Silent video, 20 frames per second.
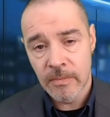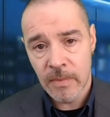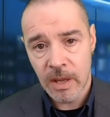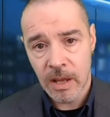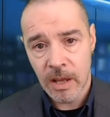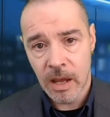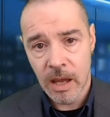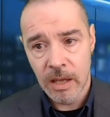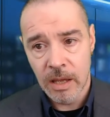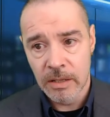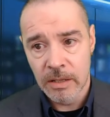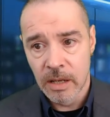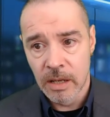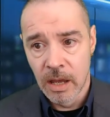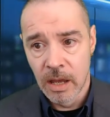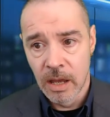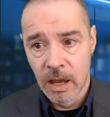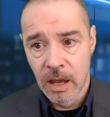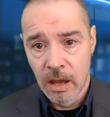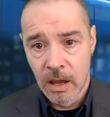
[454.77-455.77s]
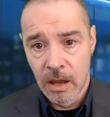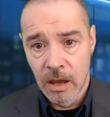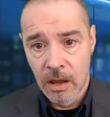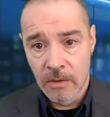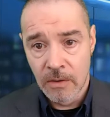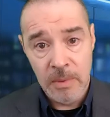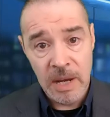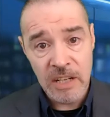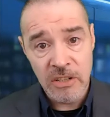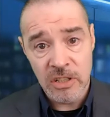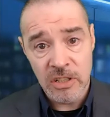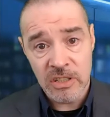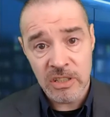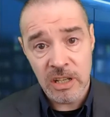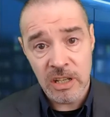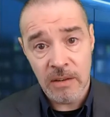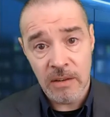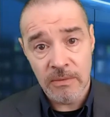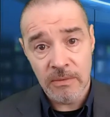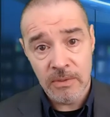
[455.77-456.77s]
And for my
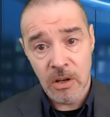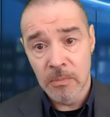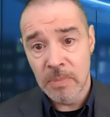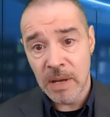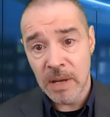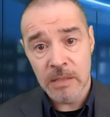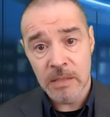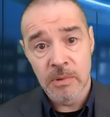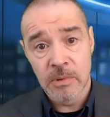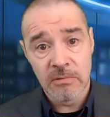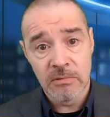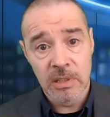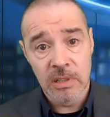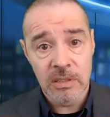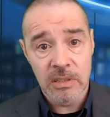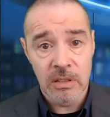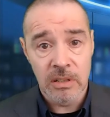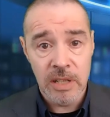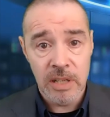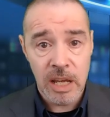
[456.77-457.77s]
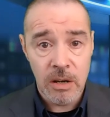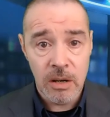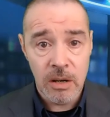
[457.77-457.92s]
agency, I've gone back to my roots. I now